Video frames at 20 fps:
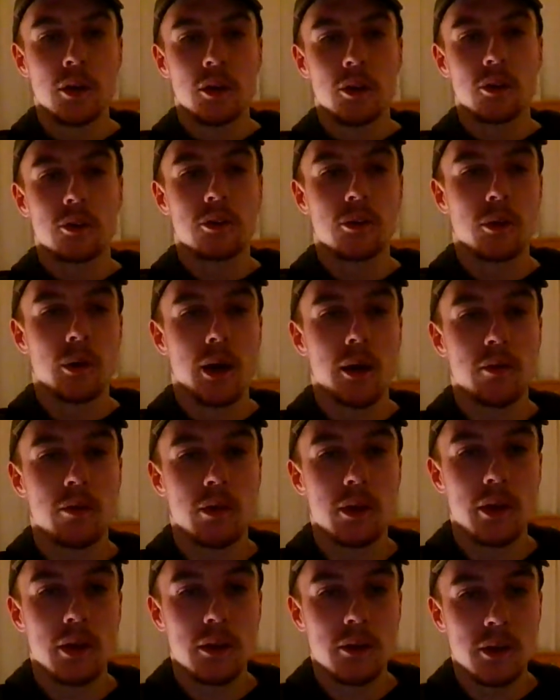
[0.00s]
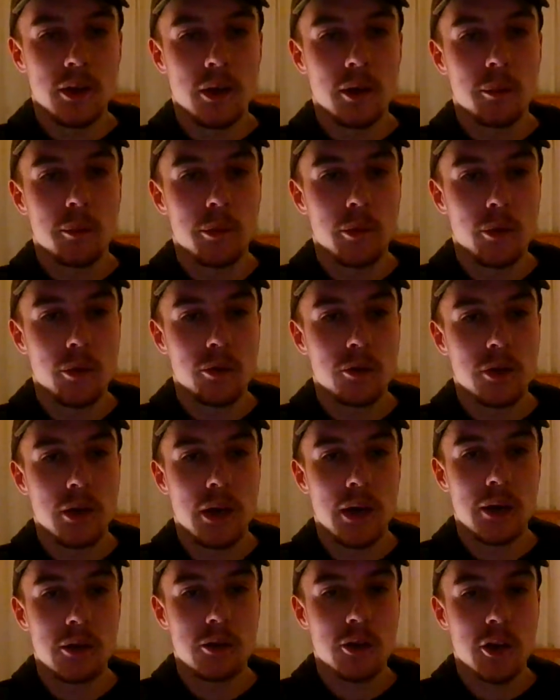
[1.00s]
so heavily today on both
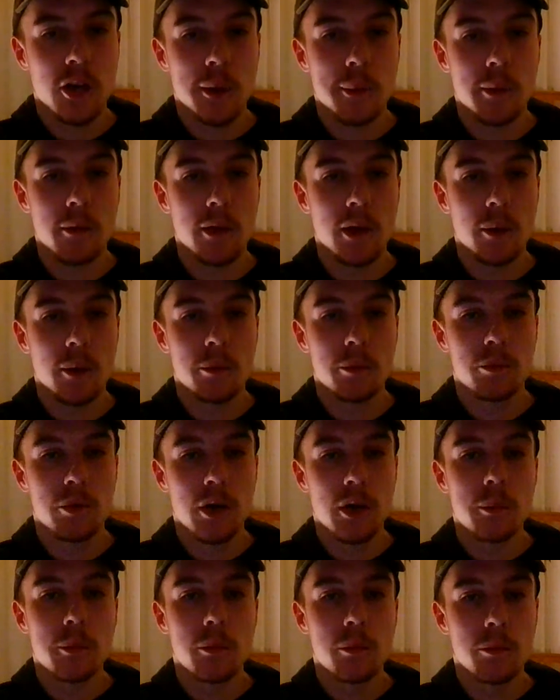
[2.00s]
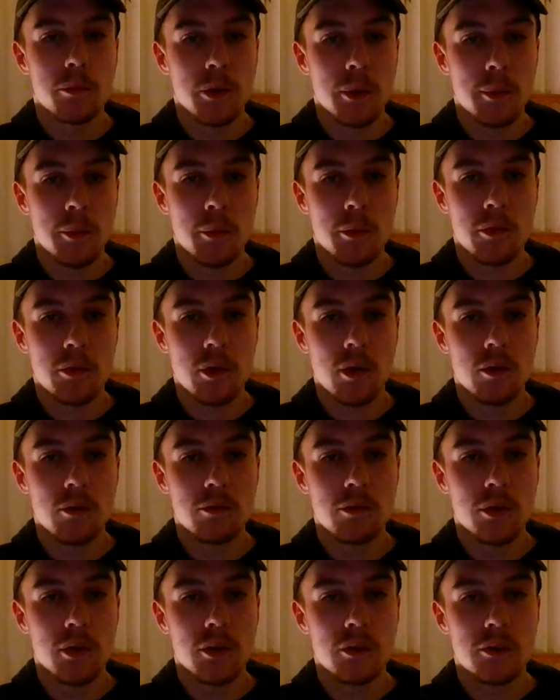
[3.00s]
sides. She came out there brimming with
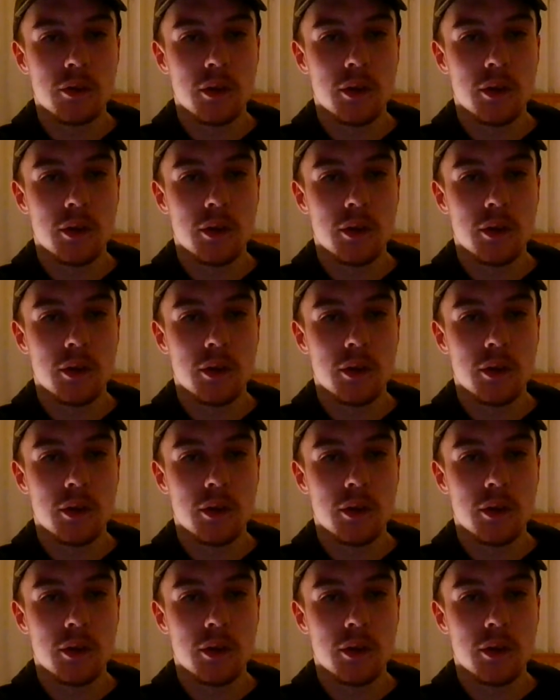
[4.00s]
confidence.